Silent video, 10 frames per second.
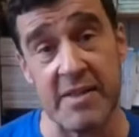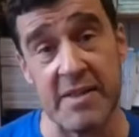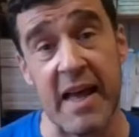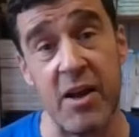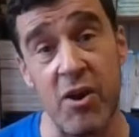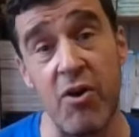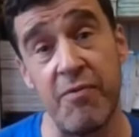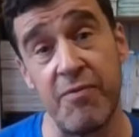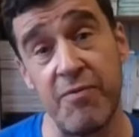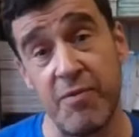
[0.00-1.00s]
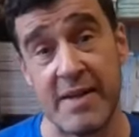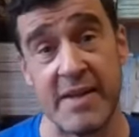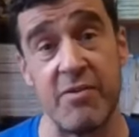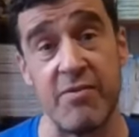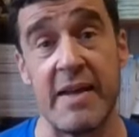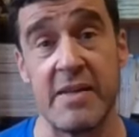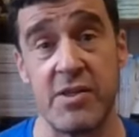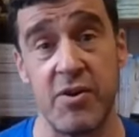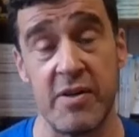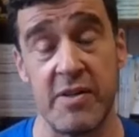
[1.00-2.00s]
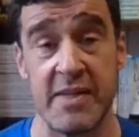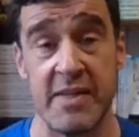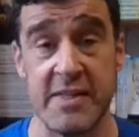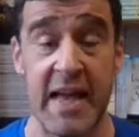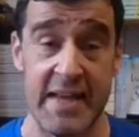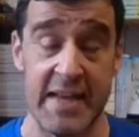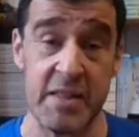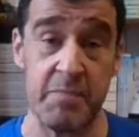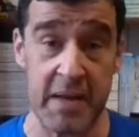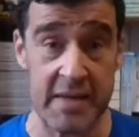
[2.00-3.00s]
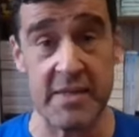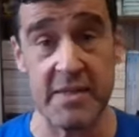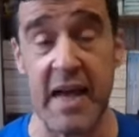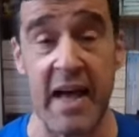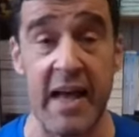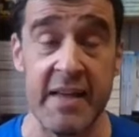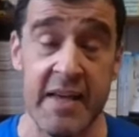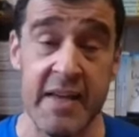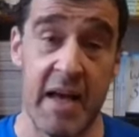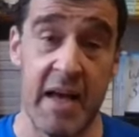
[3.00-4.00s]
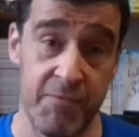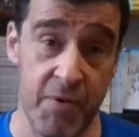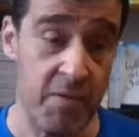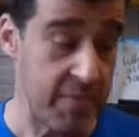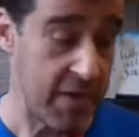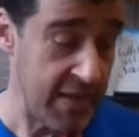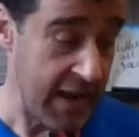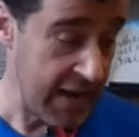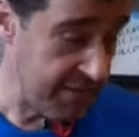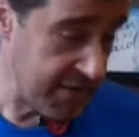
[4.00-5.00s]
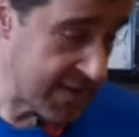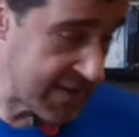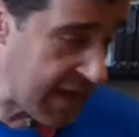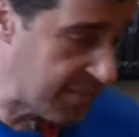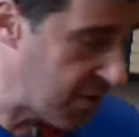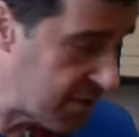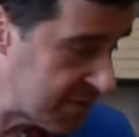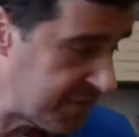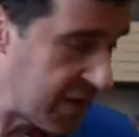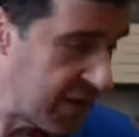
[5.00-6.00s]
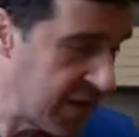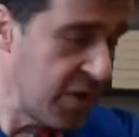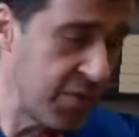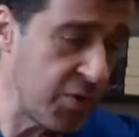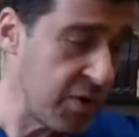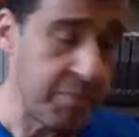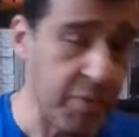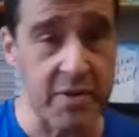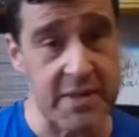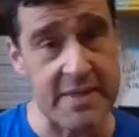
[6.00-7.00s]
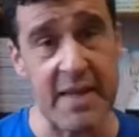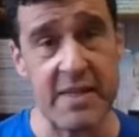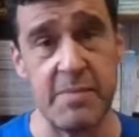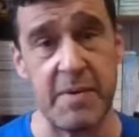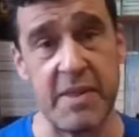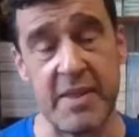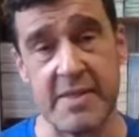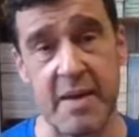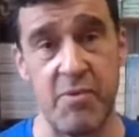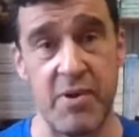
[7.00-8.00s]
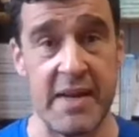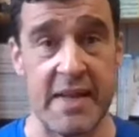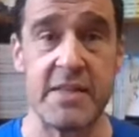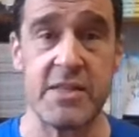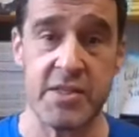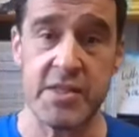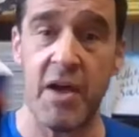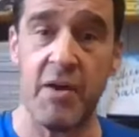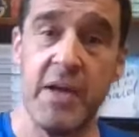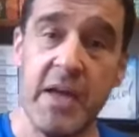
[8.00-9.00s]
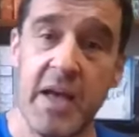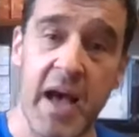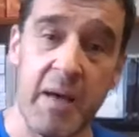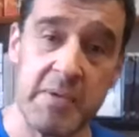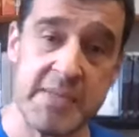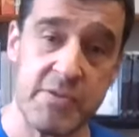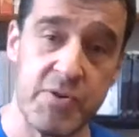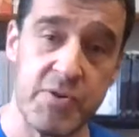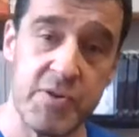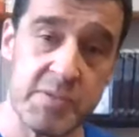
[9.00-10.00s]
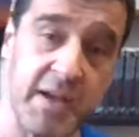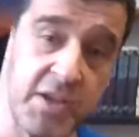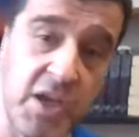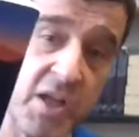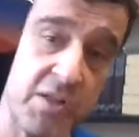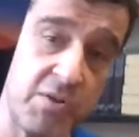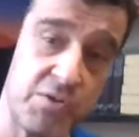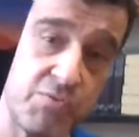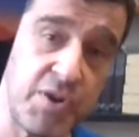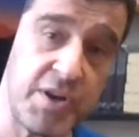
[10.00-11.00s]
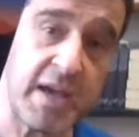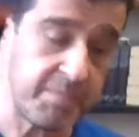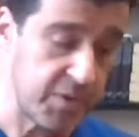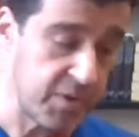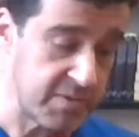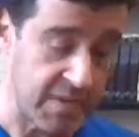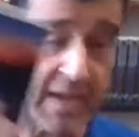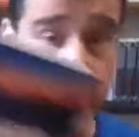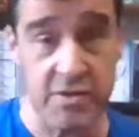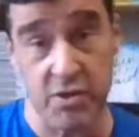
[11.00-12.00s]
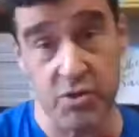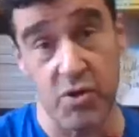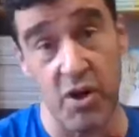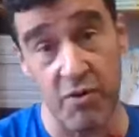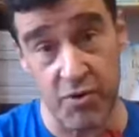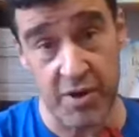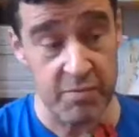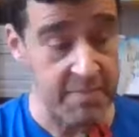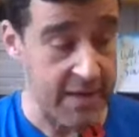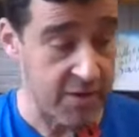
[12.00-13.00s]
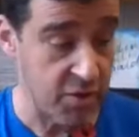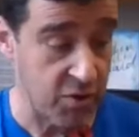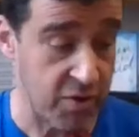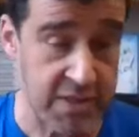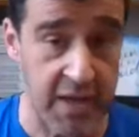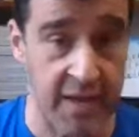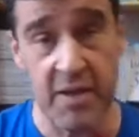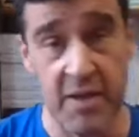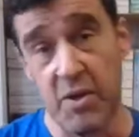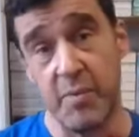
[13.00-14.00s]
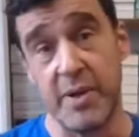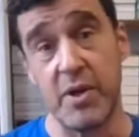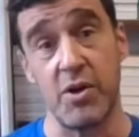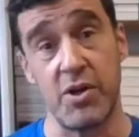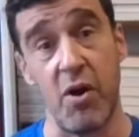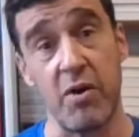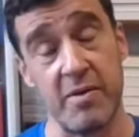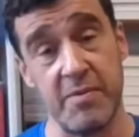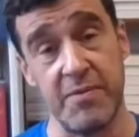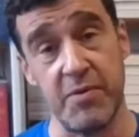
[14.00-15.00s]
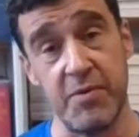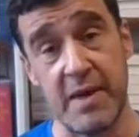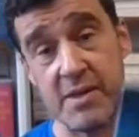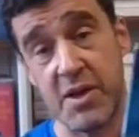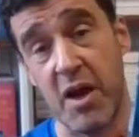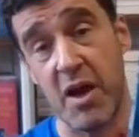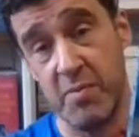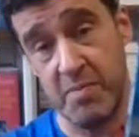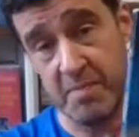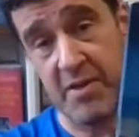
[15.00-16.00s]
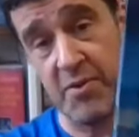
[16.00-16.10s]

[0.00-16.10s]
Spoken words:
I live a bit further away now in Halifax, and I love reading and writing stories that are set in the places that I'm from and that I live. And the same goes with other books. It tends to be things I'm really into. So Armistice Runner's about a girl who's a runner, because I used to do a lot of running with my daughter. We got a dog a few years ago.